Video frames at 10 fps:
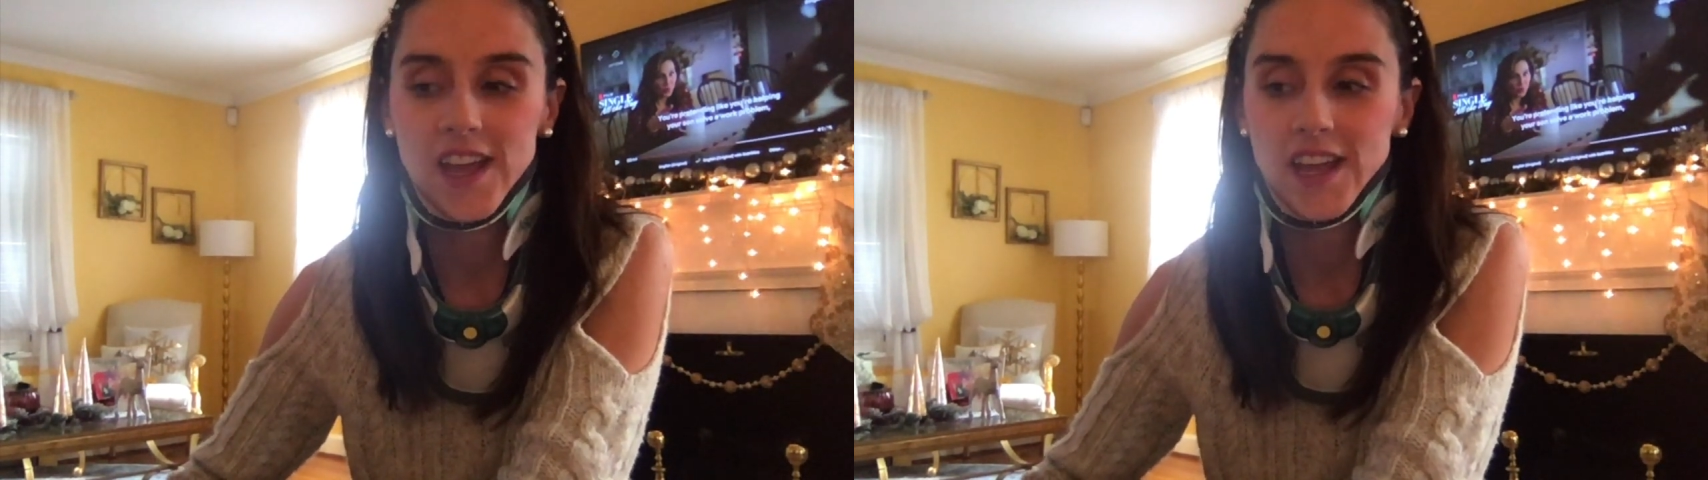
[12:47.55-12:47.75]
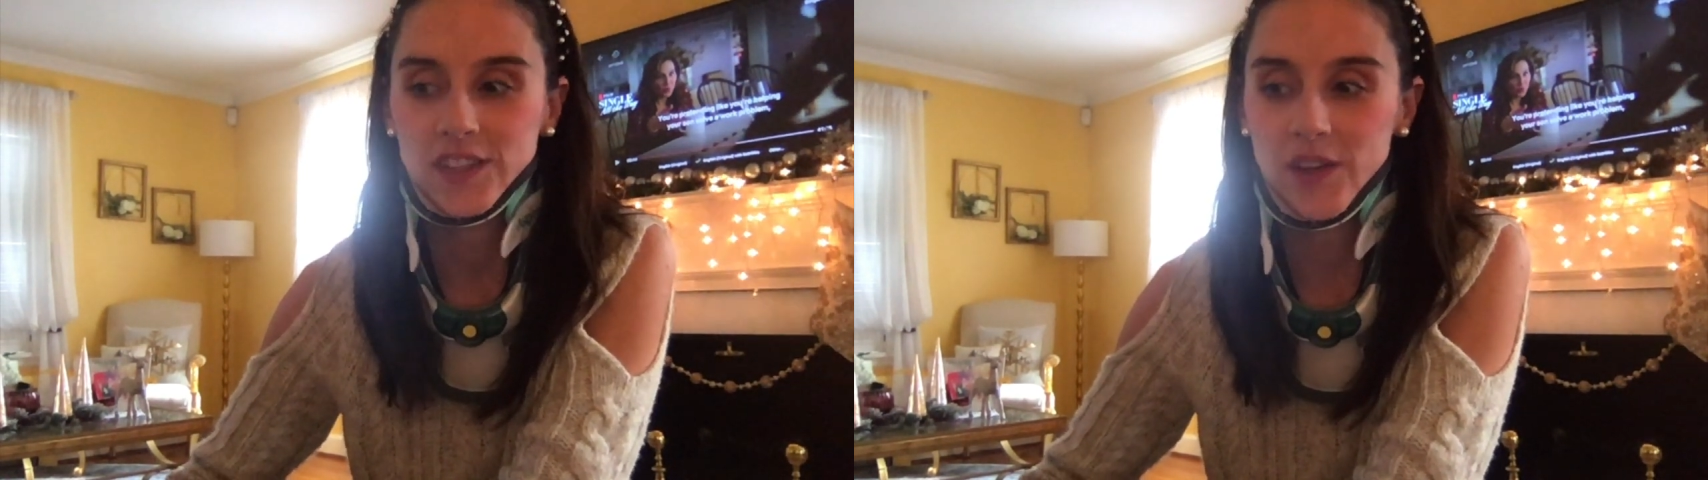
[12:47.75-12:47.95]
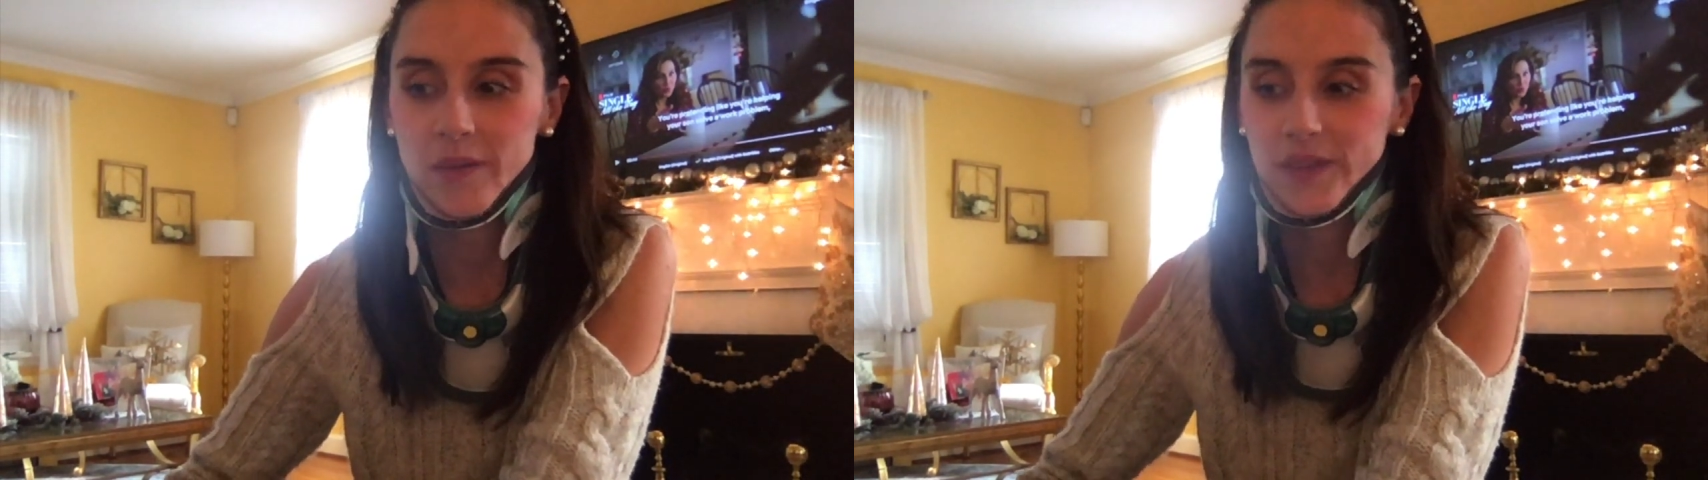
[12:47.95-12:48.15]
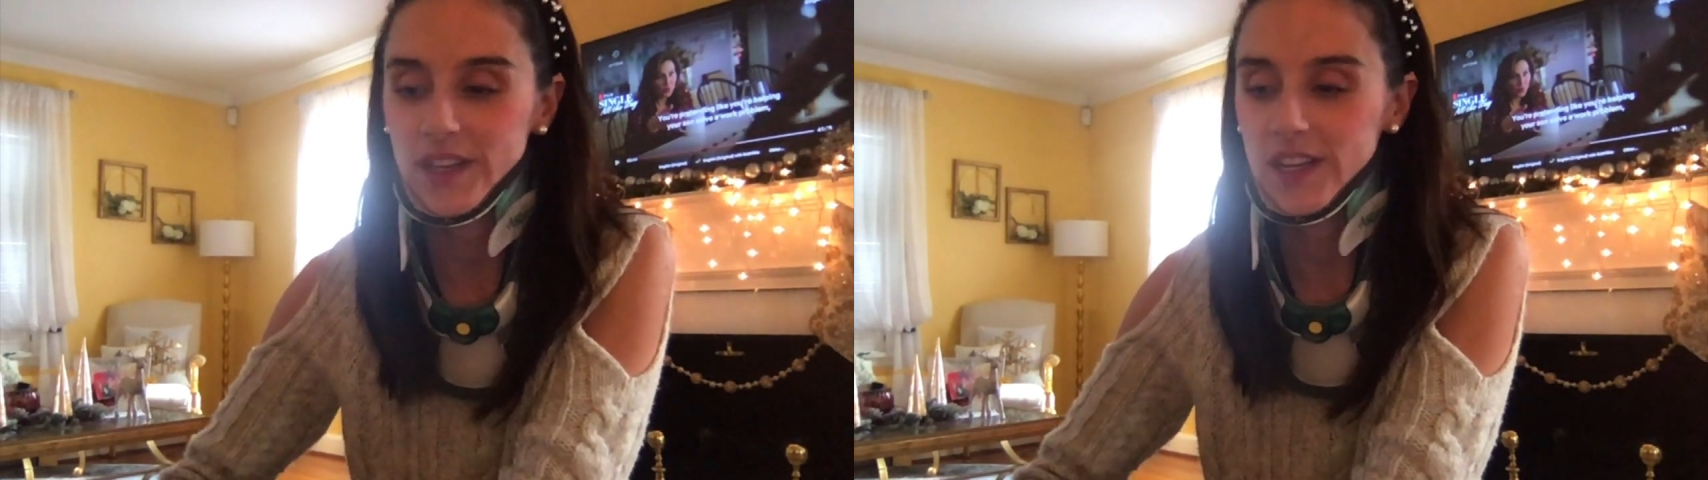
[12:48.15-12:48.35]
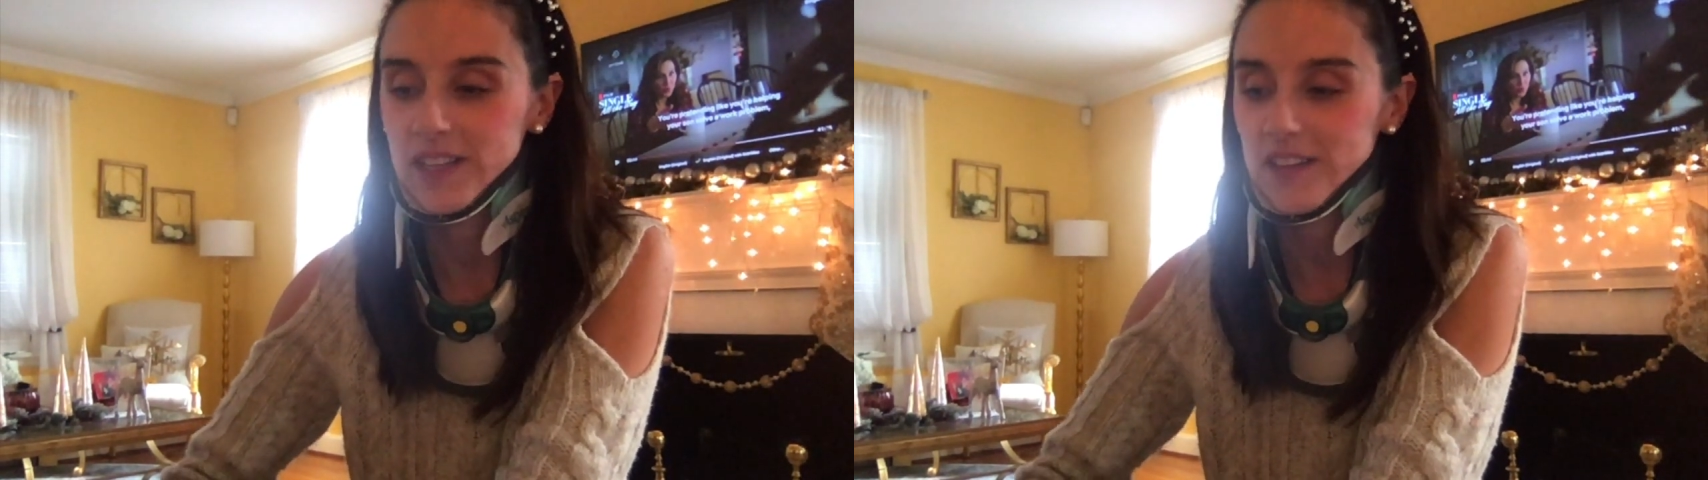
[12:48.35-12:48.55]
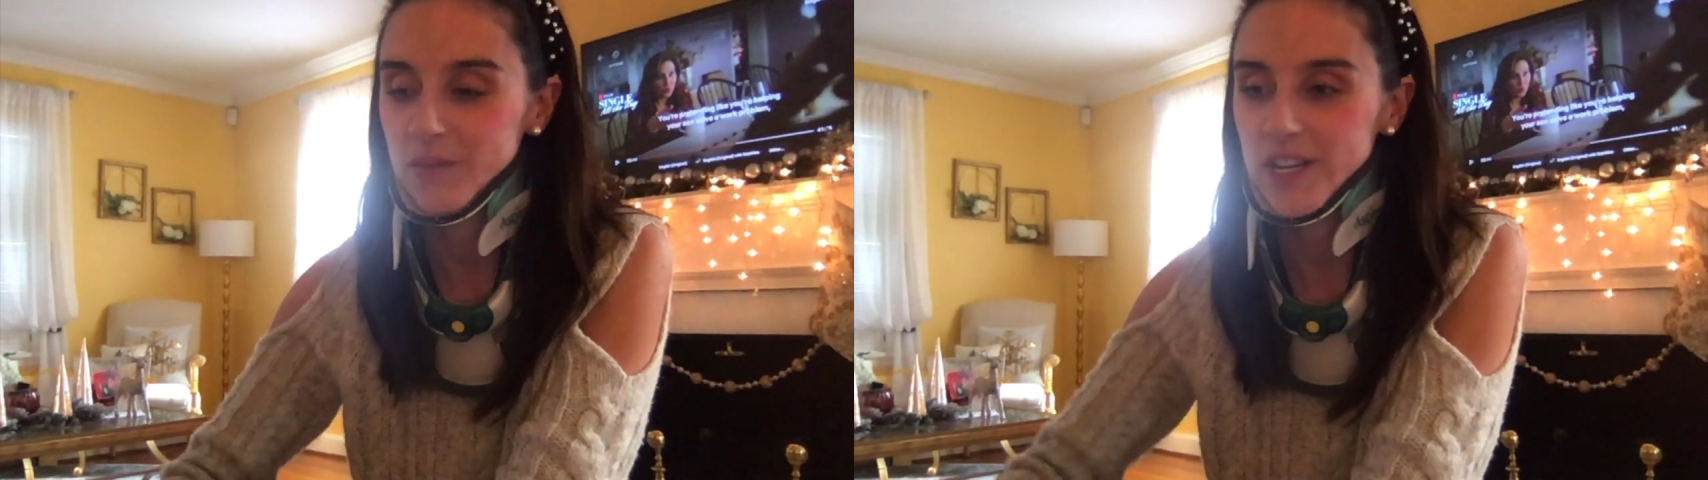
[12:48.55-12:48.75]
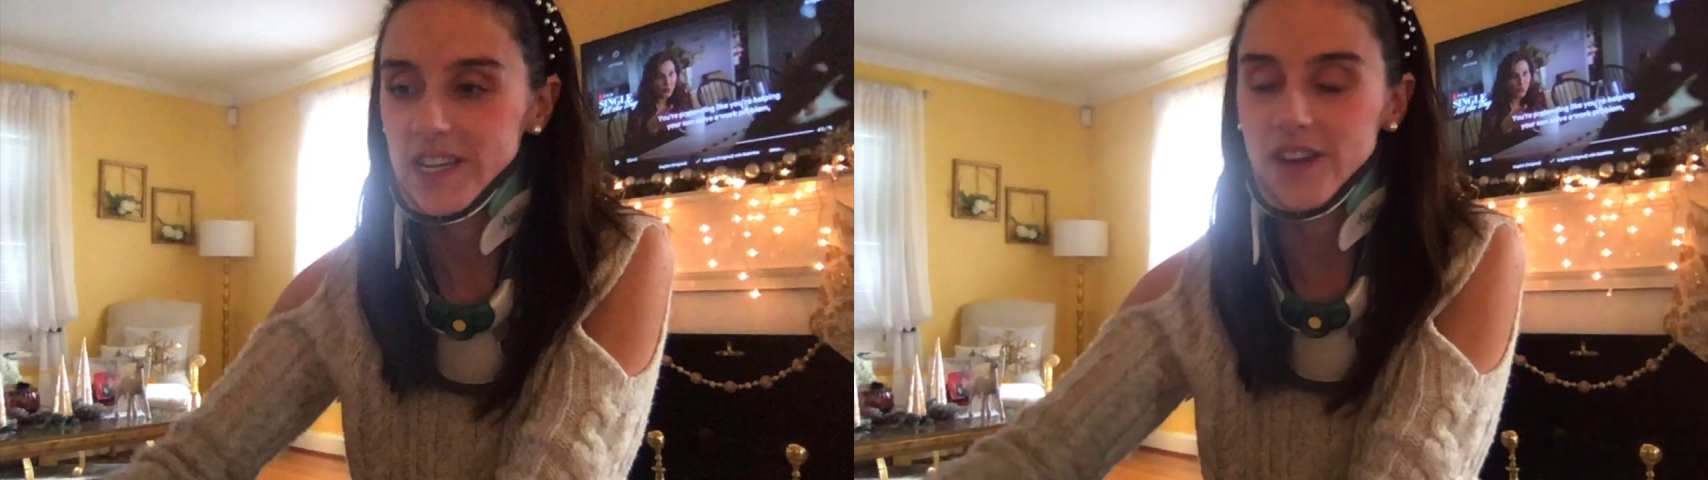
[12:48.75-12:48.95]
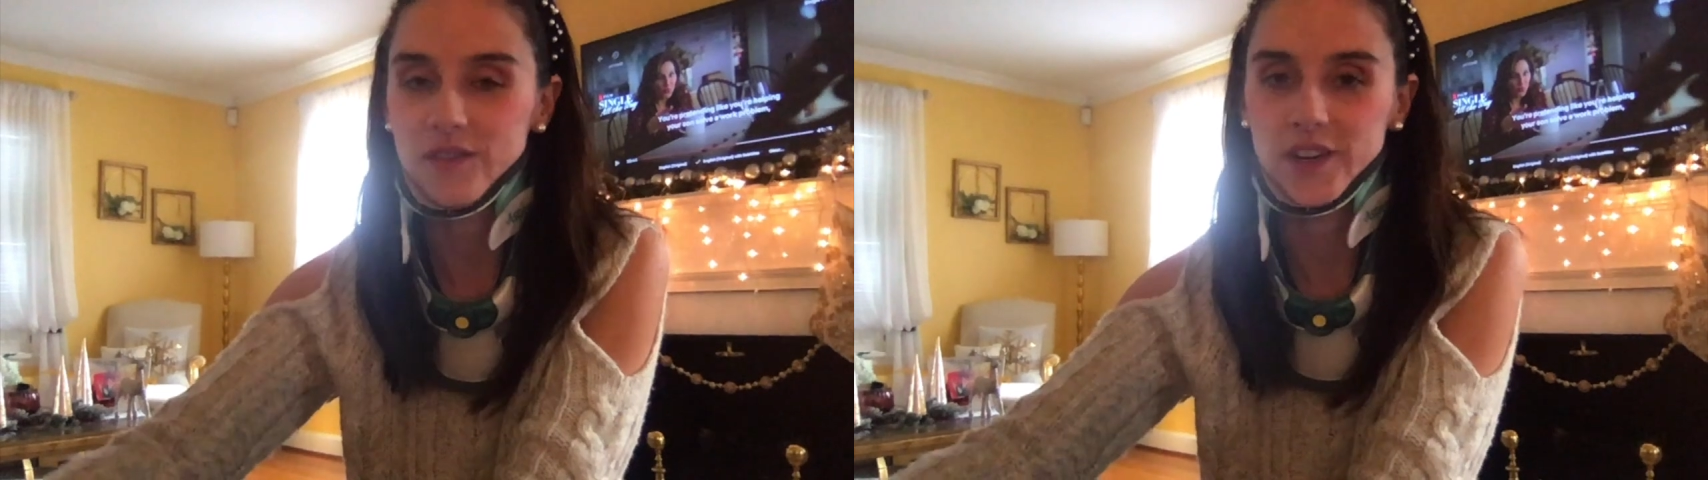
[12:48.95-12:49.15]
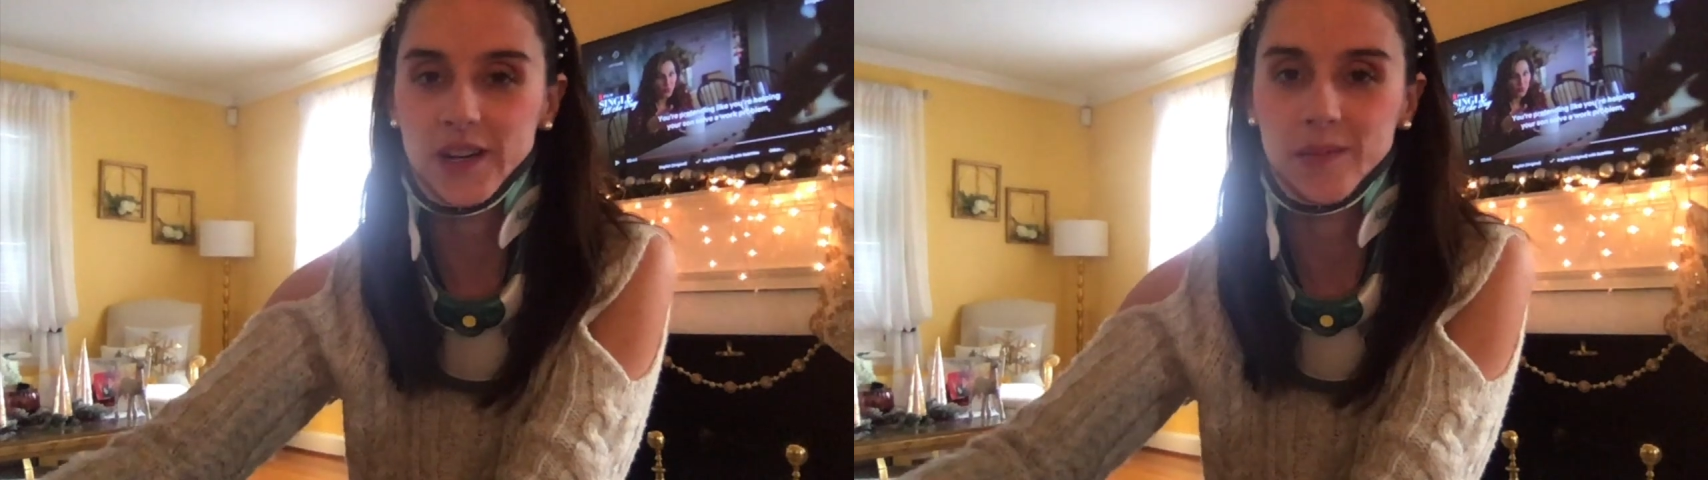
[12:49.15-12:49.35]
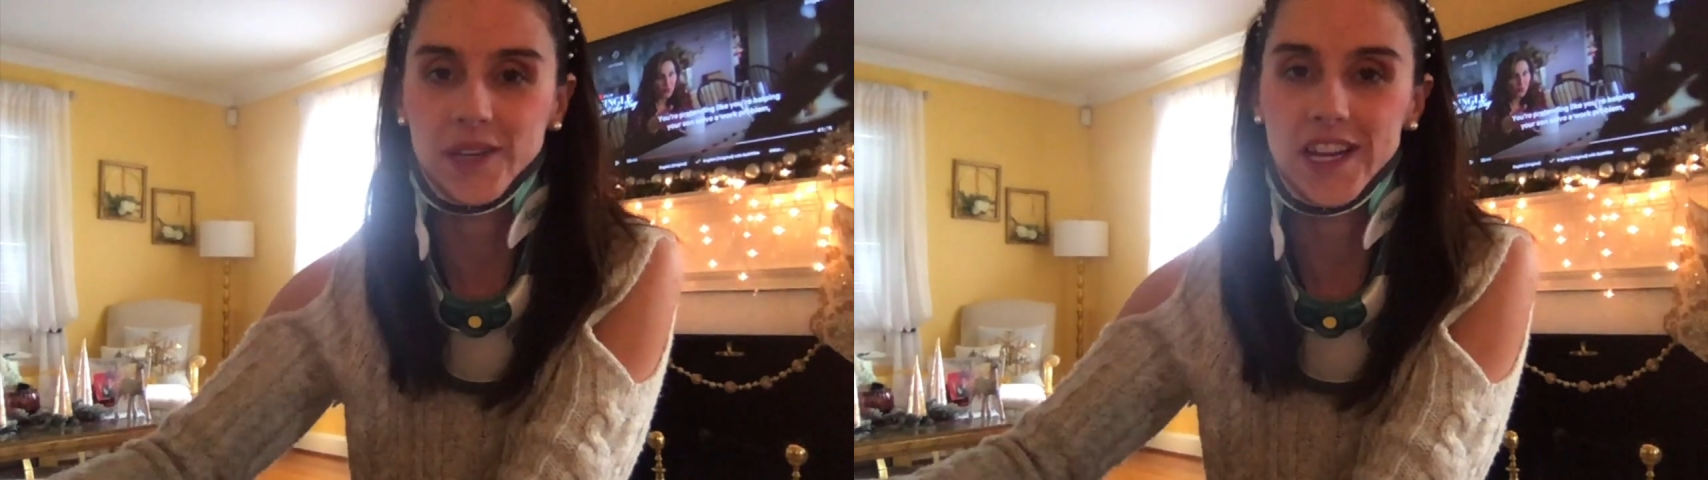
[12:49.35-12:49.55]
So I've been feeling pretty down for a
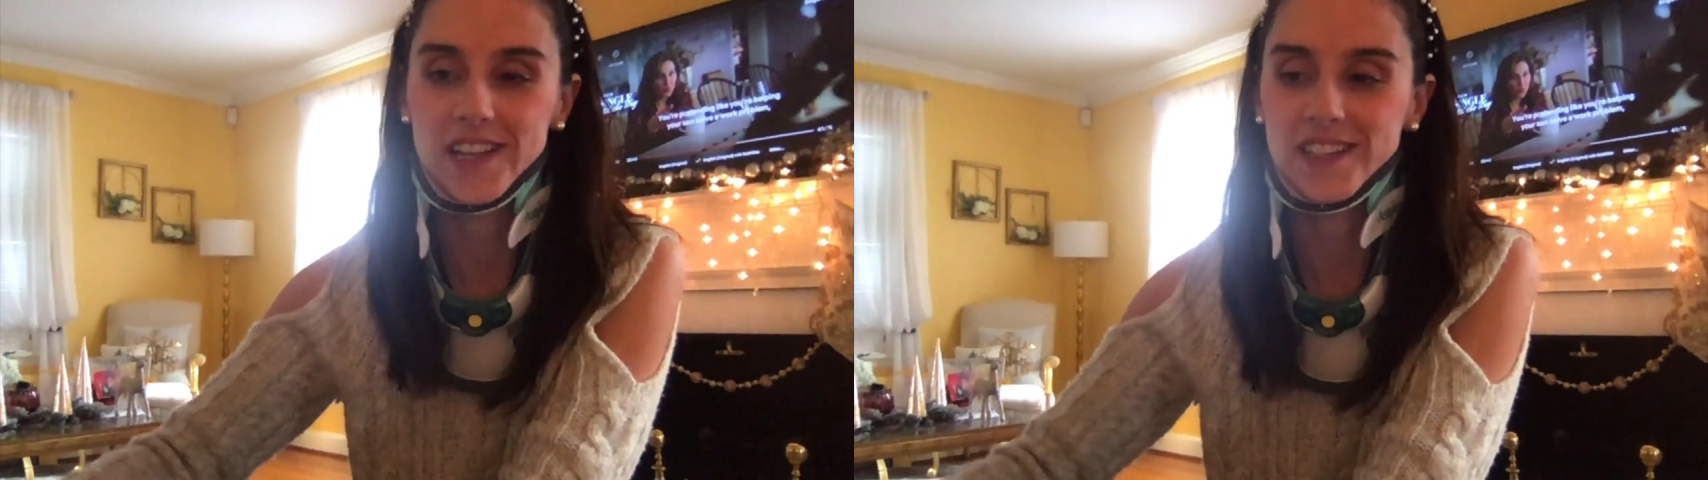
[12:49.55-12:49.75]
couple of days,